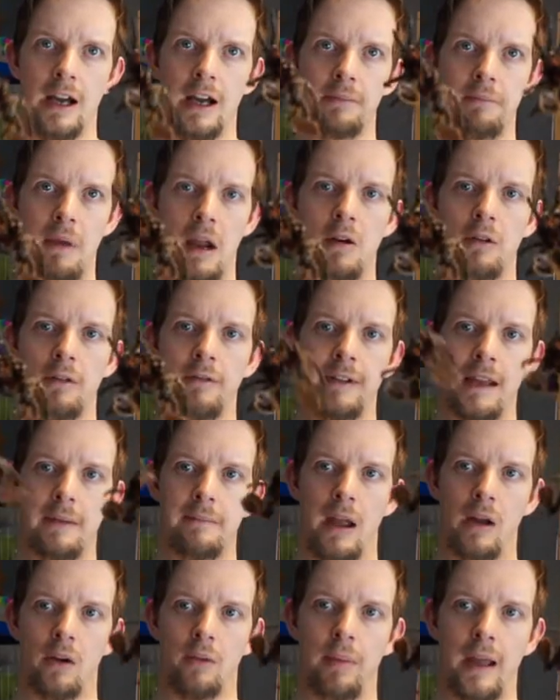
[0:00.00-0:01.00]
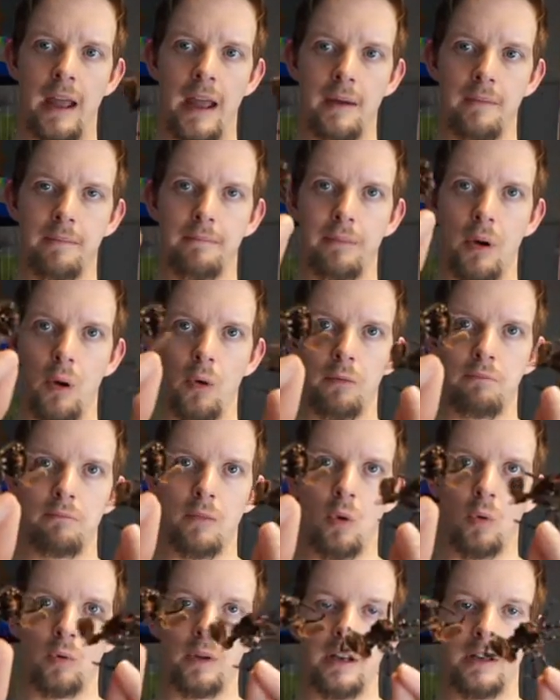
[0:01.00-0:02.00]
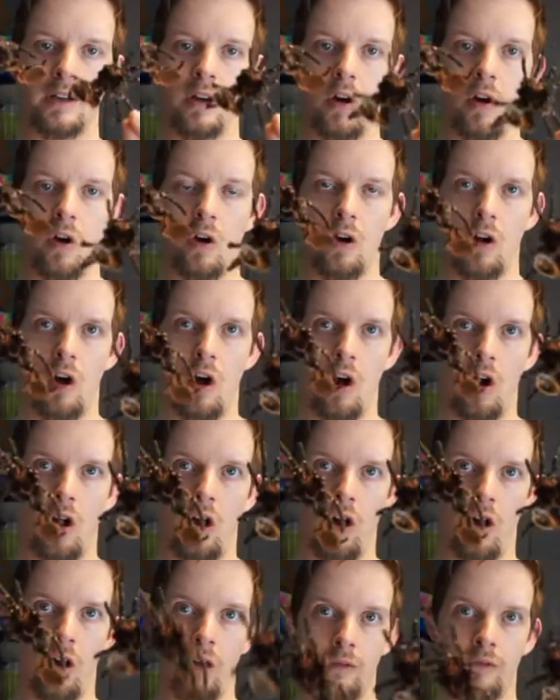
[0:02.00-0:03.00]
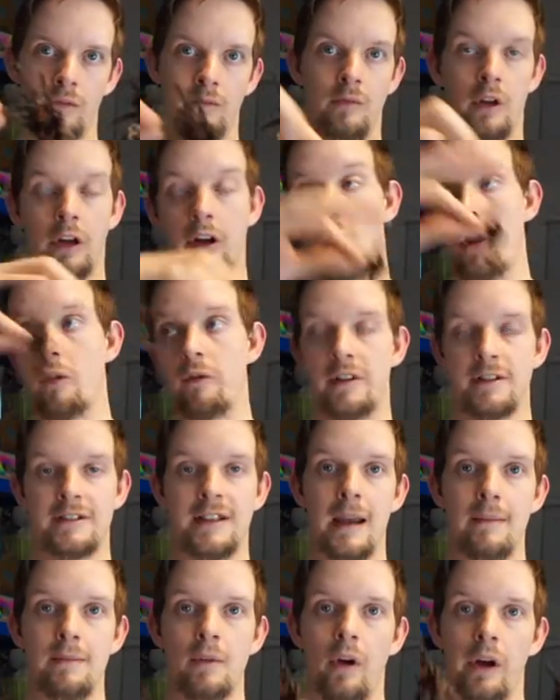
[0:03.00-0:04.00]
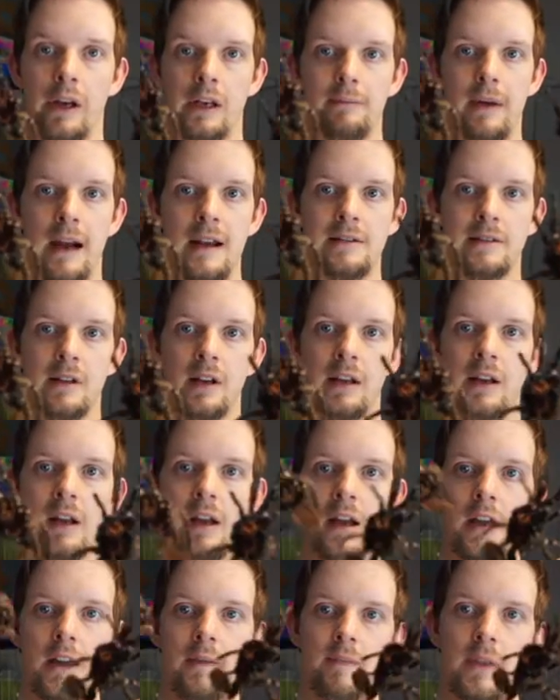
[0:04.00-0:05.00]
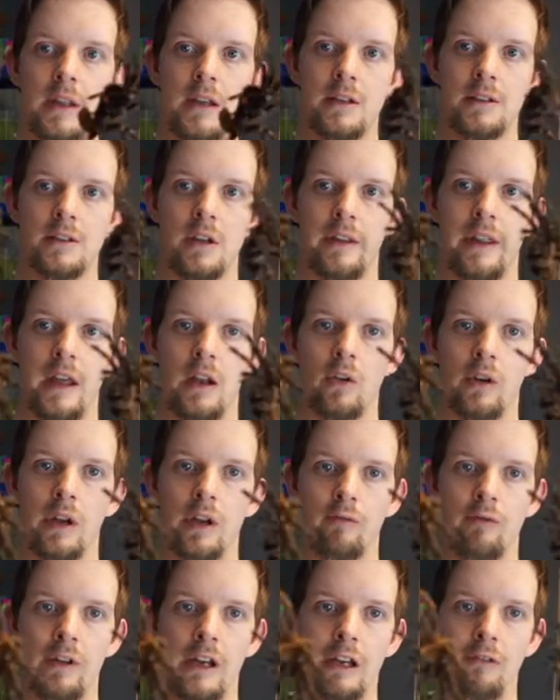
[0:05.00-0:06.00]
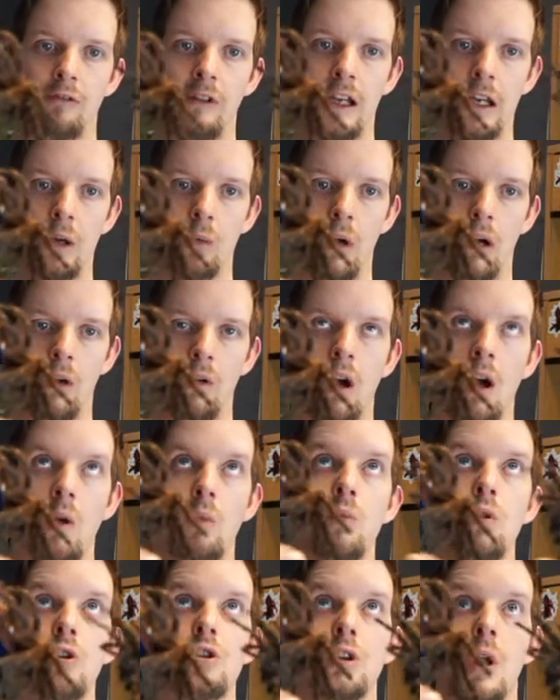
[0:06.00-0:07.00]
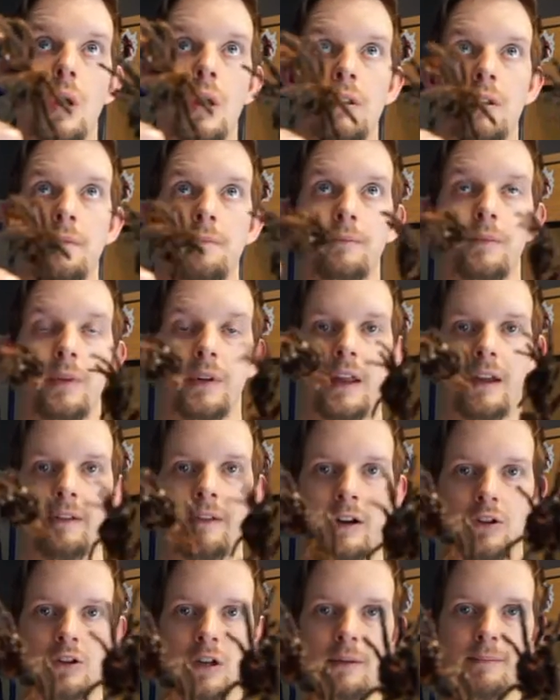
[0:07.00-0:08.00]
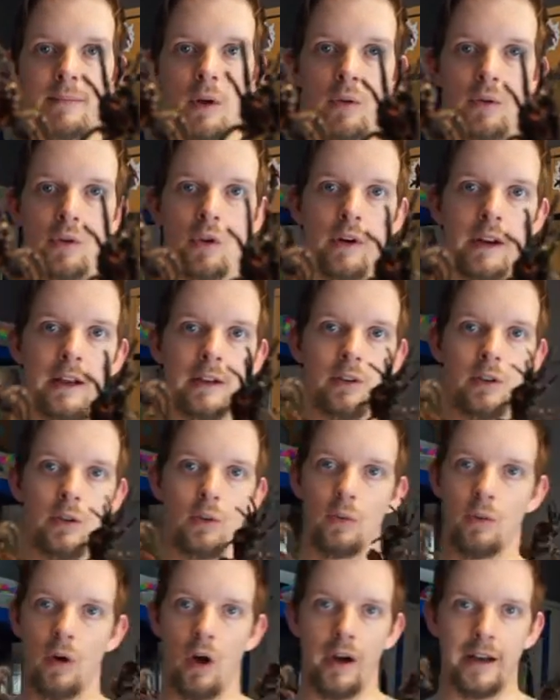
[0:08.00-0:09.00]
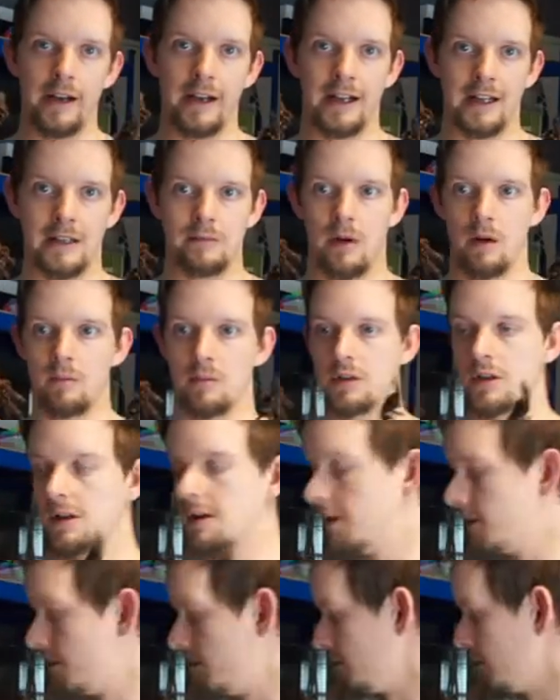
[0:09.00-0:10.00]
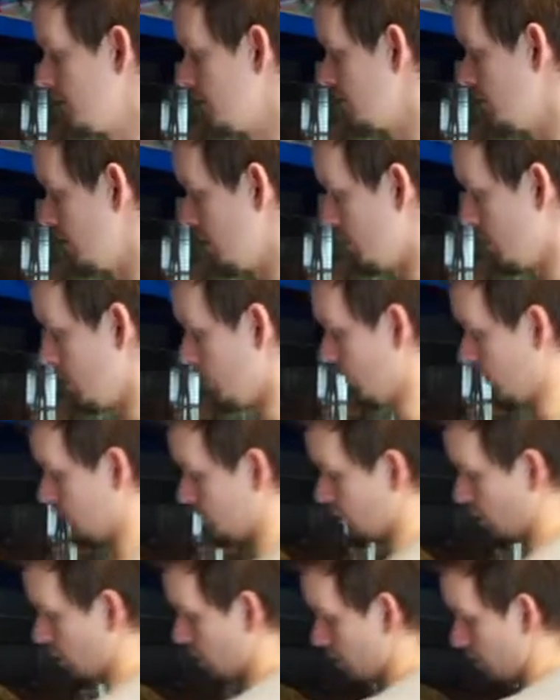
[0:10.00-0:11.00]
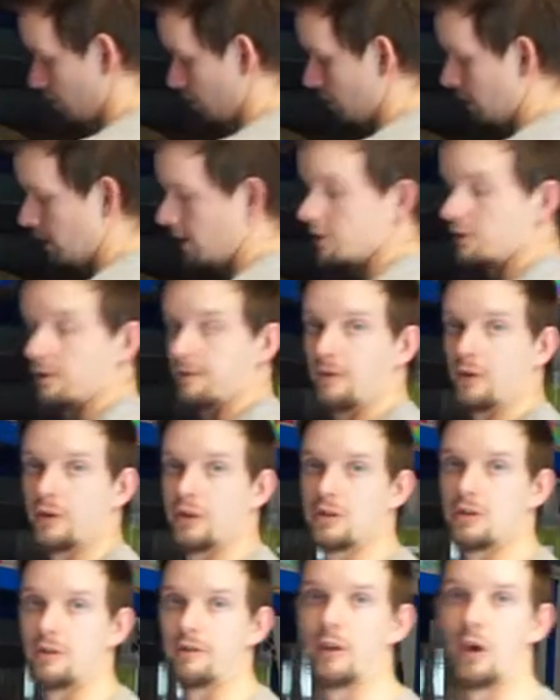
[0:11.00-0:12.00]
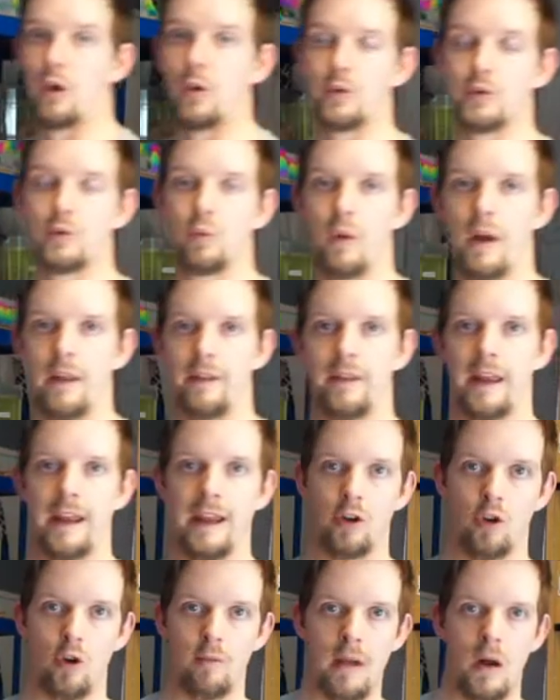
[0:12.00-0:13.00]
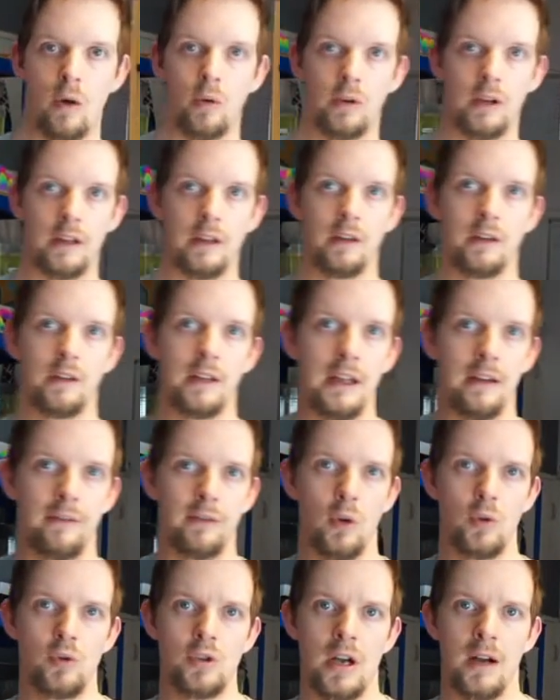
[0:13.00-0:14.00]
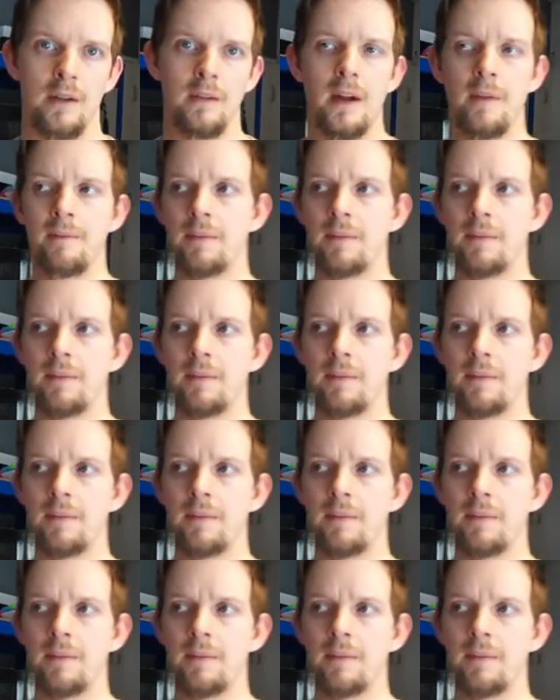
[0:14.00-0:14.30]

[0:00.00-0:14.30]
Male, female pair both molted on like over the same night, basically. So they're looking really, really well. I would show you them, but they've actually both gone into hiding at the moment. So I will show you some footage of those when they come out in the near future.